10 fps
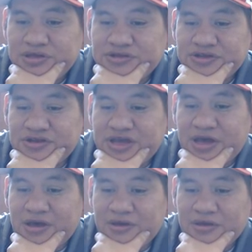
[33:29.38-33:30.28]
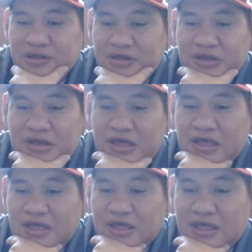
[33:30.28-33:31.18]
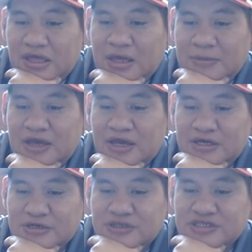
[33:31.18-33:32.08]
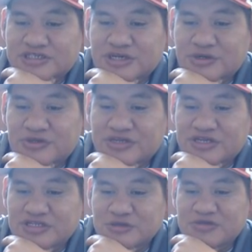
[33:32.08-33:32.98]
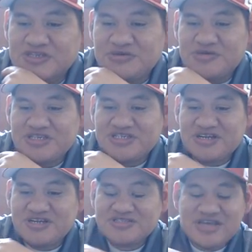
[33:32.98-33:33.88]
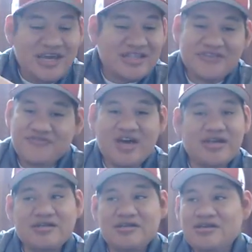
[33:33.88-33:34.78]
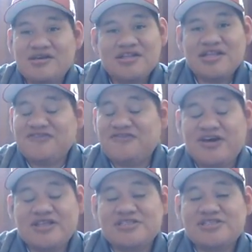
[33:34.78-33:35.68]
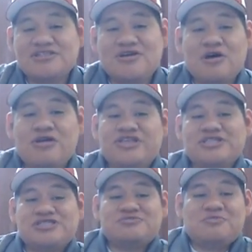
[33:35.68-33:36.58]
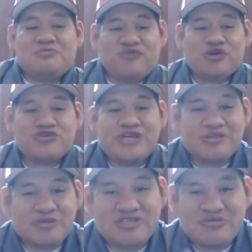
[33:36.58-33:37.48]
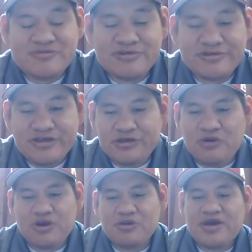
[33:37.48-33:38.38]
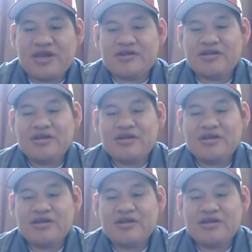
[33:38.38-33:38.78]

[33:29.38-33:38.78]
So yeah, I'm not going to do this journal thing, too busy with the shirts. Hey, that's fine. That's fine. This is for Createspace people, so don't worry about it.